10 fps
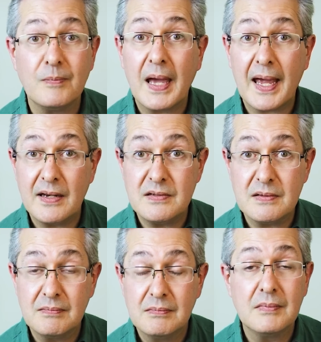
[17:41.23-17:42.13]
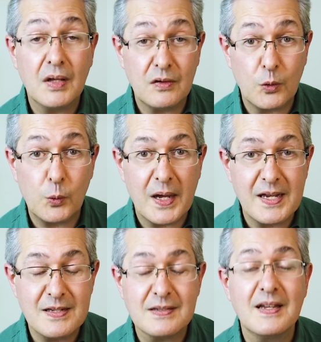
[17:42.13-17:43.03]
And, as
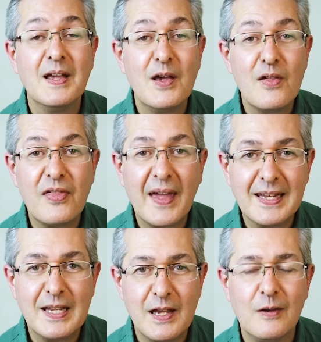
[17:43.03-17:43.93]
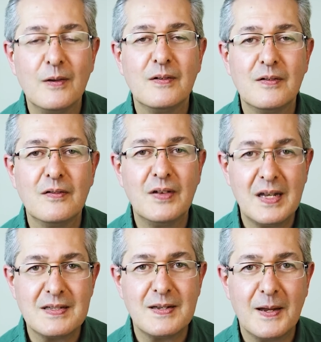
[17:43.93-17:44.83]
always, thank you for
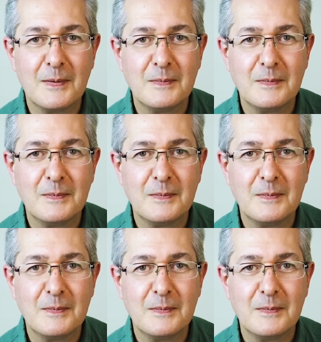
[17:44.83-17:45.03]
listening.